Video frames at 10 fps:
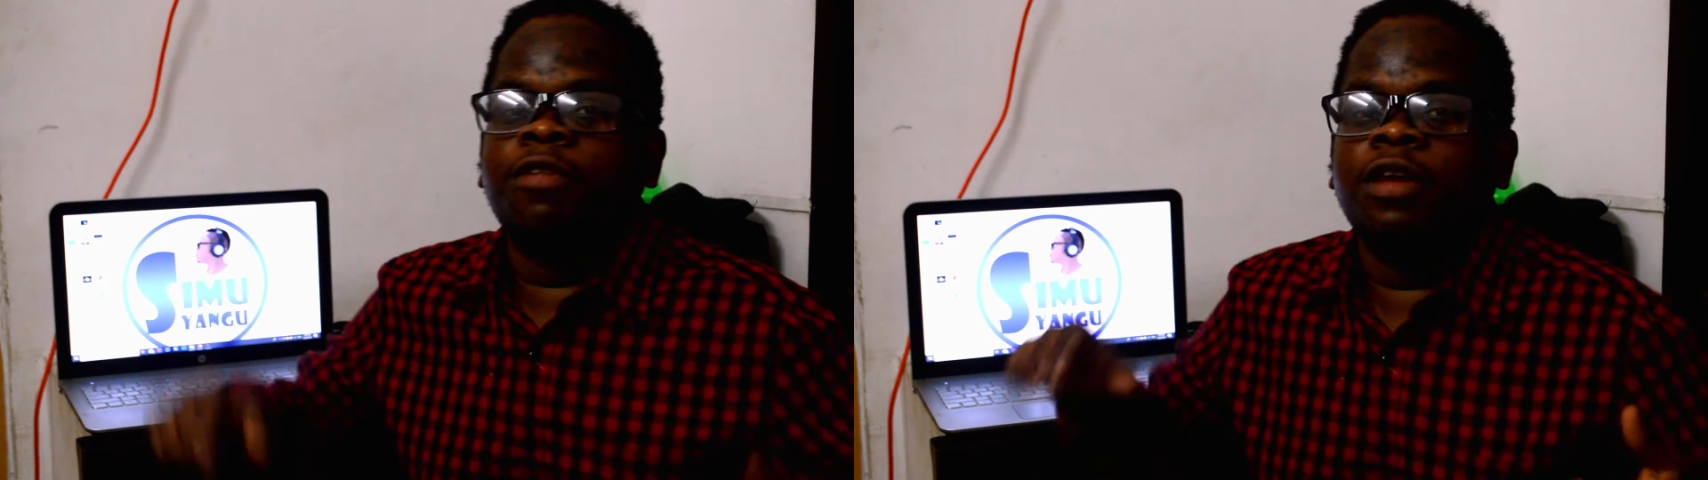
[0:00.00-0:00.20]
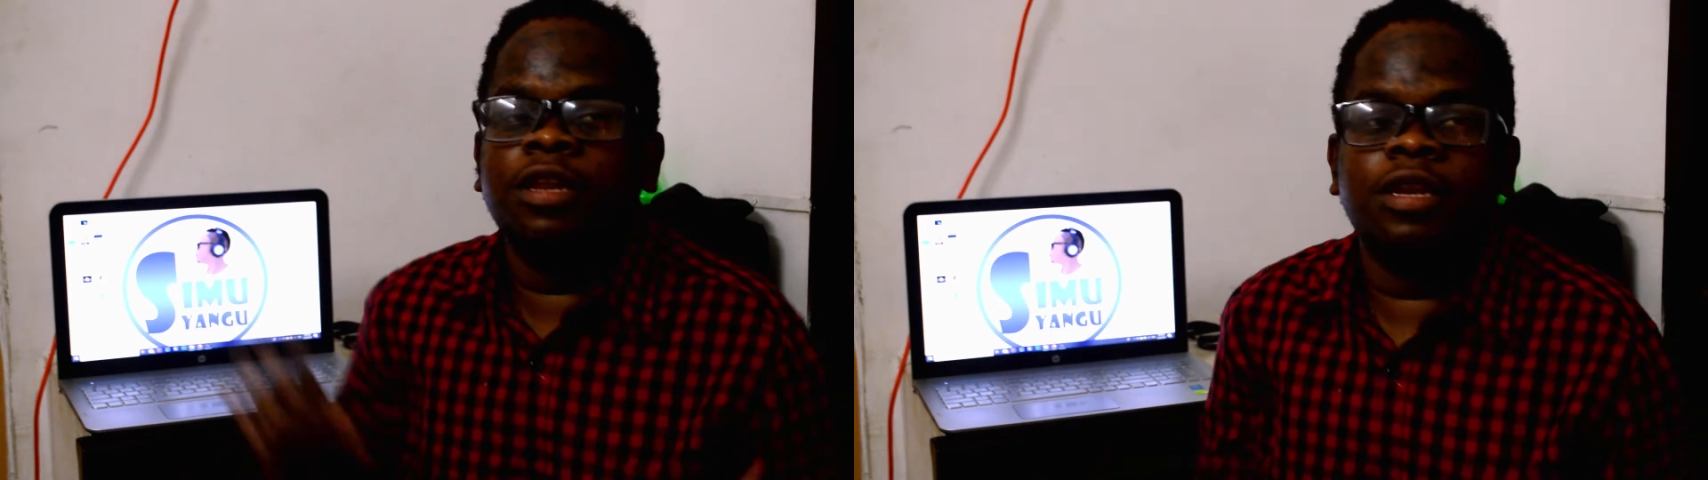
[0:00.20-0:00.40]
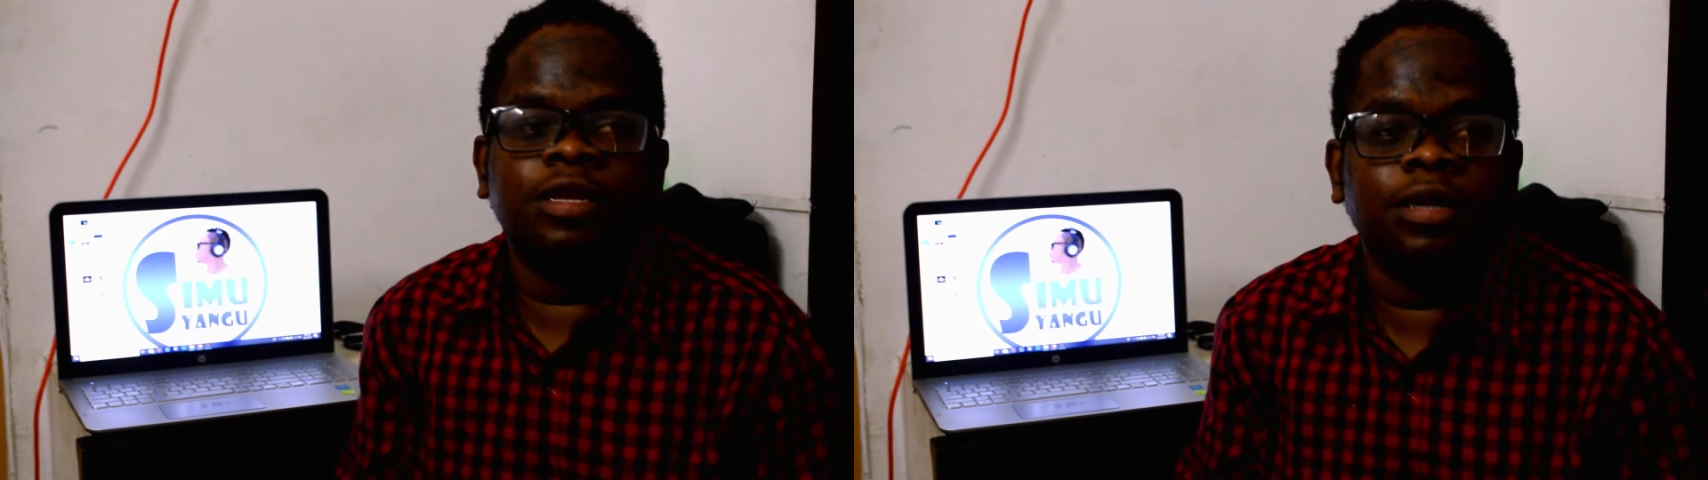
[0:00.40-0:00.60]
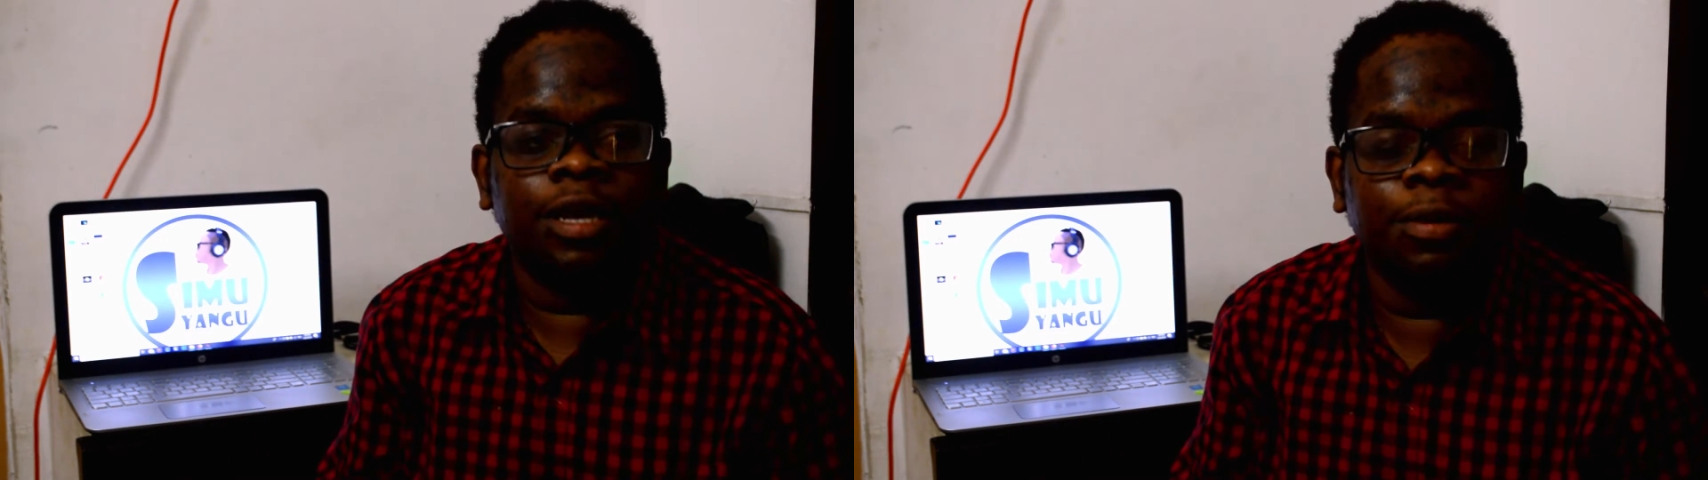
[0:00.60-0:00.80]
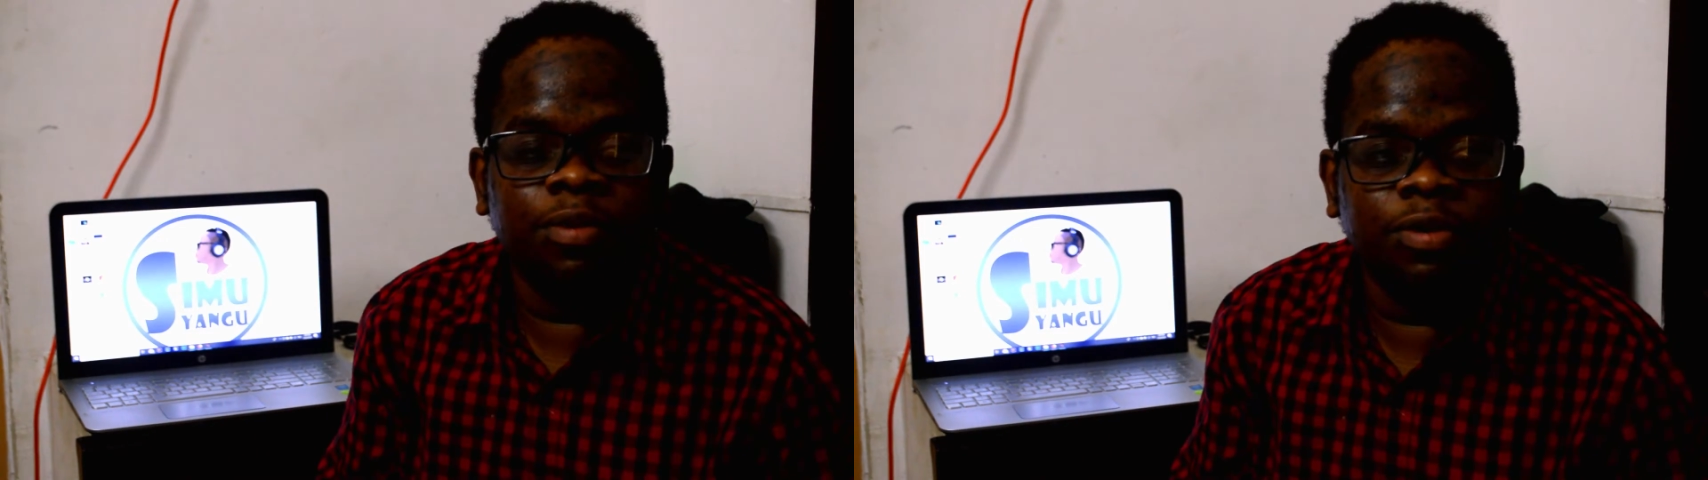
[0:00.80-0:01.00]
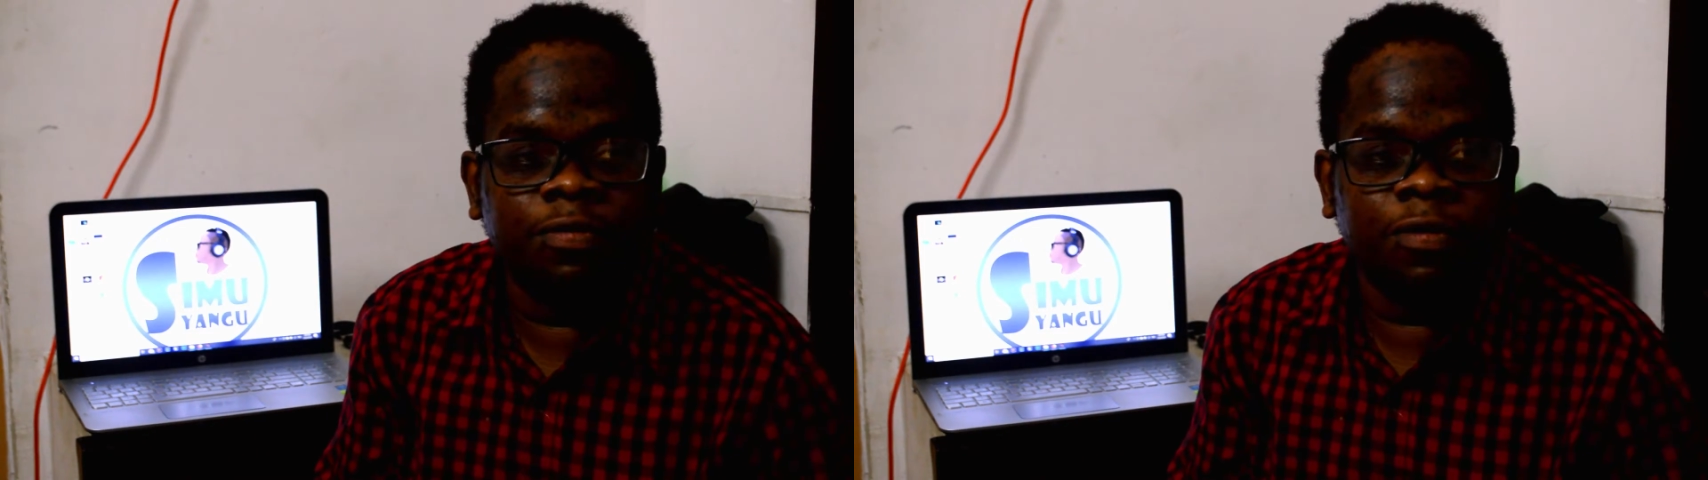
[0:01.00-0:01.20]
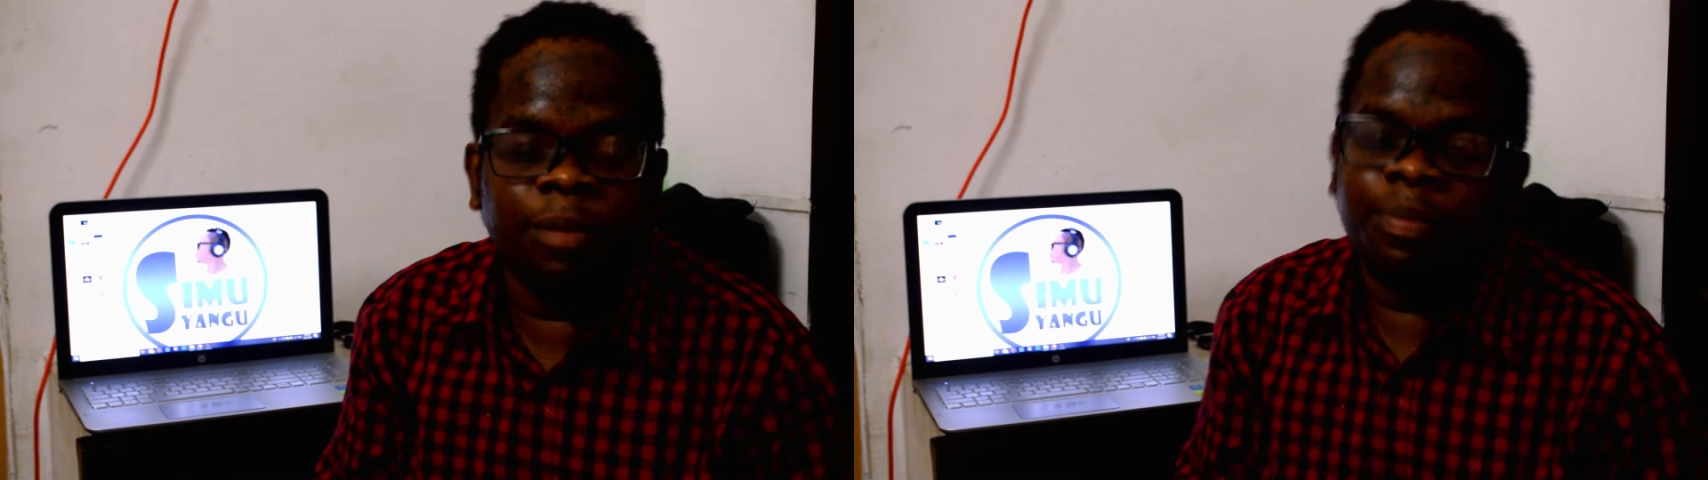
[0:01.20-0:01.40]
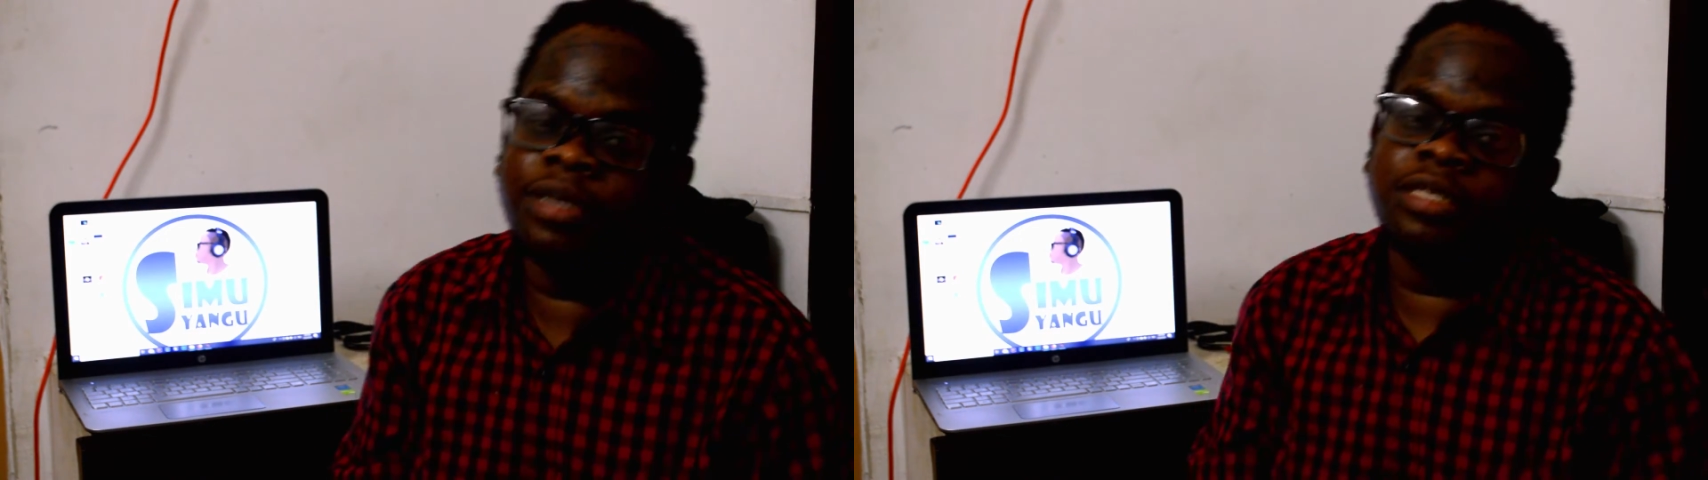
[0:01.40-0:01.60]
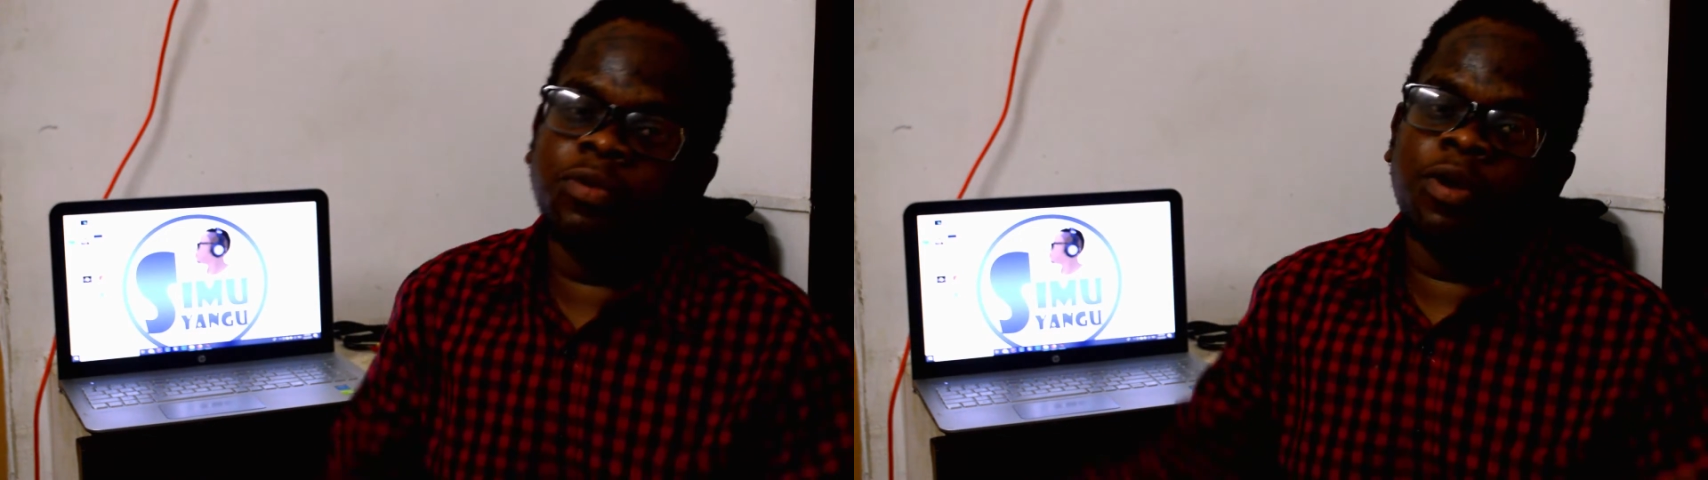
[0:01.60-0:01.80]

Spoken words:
inbuilt fingerprint,